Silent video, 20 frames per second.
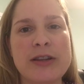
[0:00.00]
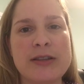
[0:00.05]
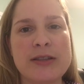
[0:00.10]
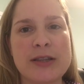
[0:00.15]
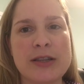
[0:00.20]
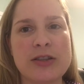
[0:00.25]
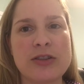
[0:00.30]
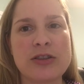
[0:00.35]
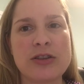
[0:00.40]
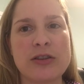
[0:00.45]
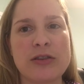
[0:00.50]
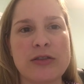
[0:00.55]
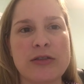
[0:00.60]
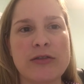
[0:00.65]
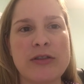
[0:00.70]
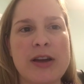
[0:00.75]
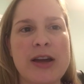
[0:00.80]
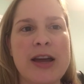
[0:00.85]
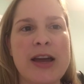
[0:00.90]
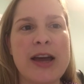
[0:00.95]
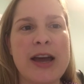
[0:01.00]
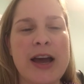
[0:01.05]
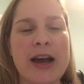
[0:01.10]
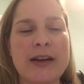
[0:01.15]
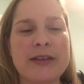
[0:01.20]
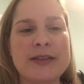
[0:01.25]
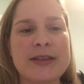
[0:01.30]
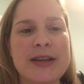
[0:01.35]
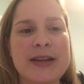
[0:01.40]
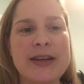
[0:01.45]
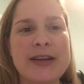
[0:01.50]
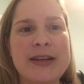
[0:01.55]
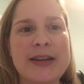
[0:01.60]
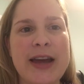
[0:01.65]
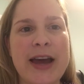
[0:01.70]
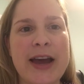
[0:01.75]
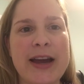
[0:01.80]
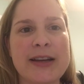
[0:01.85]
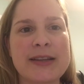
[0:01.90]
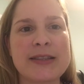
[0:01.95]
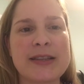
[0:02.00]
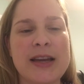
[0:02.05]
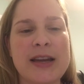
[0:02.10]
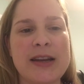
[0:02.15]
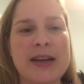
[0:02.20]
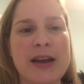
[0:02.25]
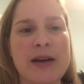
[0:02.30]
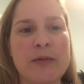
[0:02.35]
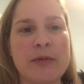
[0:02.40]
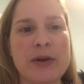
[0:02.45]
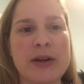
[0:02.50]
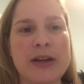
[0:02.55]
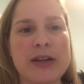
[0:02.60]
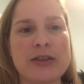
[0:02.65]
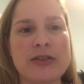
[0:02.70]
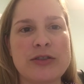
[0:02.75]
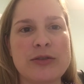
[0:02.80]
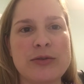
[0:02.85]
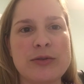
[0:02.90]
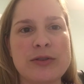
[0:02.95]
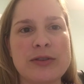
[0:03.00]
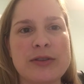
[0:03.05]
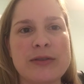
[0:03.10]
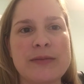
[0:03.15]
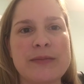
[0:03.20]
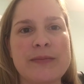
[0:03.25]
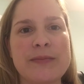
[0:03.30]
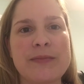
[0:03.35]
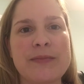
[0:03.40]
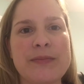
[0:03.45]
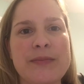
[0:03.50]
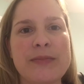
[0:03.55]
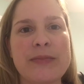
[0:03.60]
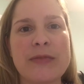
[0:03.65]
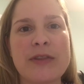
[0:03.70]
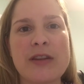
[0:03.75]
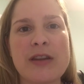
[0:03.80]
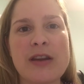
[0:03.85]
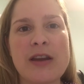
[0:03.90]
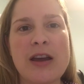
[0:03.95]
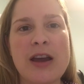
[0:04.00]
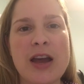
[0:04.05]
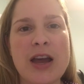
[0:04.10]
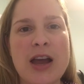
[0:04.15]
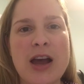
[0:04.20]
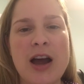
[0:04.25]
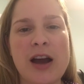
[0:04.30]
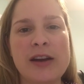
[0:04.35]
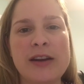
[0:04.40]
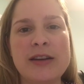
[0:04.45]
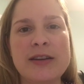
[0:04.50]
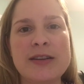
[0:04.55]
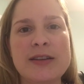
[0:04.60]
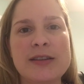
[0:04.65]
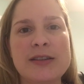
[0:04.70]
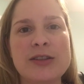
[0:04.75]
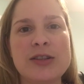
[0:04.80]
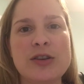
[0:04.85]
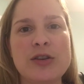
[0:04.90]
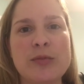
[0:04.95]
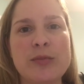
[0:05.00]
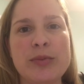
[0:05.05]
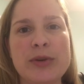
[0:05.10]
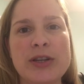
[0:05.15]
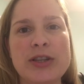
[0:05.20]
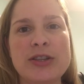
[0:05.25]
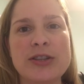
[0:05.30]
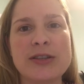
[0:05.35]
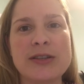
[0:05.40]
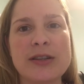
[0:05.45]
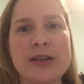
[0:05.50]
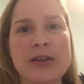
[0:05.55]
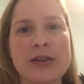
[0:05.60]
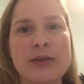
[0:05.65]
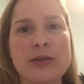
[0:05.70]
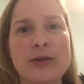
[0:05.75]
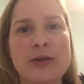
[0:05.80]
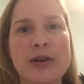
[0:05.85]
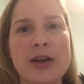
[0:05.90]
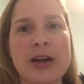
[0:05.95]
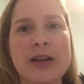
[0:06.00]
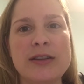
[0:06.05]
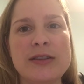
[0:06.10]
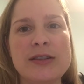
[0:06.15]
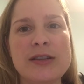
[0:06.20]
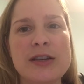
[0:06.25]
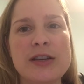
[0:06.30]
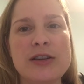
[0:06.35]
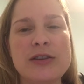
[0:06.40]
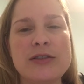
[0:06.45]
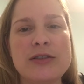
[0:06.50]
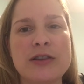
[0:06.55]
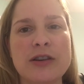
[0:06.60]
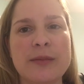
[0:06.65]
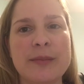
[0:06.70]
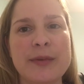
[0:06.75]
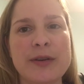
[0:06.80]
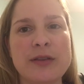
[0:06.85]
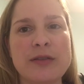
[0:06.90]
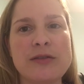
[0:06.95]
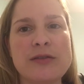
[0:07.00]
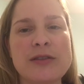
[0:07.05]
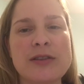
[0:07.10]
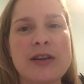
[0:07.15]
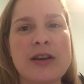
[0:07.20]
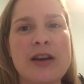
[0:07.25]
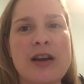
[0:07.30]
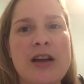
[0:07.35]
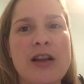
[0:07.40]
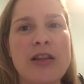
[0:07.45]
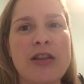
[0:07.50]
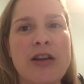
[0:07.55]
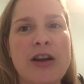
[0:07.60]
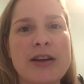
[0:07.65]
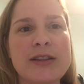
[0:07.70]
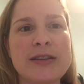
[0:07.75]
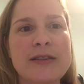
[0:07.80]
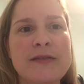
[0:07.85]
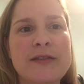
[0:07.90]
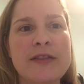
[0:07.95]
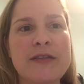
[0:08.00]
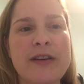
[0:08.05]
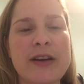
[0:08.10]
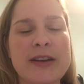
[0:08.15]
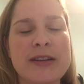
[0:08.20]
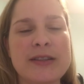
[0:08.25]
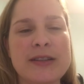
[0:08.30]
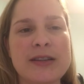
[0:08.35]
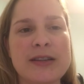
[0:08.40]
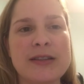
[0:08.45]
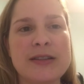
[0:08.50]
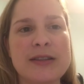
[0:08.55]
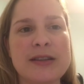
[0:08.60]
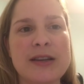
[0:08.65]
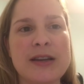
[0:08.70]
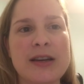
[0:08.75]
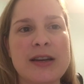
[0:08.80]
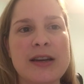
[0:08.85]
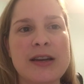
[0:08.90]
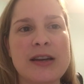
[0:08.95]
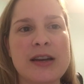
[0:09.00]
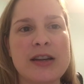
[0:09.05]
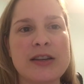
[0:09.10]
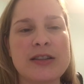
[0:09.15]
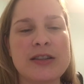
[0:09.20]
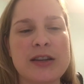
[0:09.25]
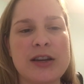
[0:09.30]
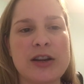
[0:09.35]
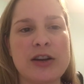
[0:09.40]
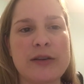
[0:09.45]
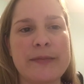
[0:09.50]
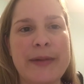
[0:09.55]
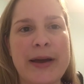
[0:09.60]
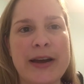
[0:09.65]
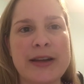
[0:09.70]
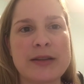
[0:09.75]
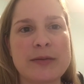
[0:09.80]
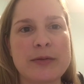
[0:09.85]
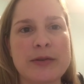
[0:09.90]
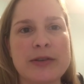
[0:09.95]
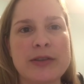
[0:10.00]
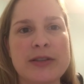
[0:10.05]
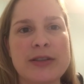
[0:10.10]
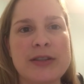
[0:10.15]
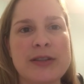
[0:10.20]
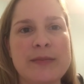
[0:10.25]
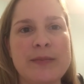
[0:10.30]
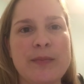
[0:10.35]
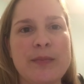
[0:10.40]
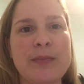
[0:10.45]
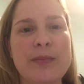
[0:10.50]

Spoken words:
intentional, outside attacks, and network issues. Unintentional breaches include unsecured terminals, loss of devices, and unsecured passwords.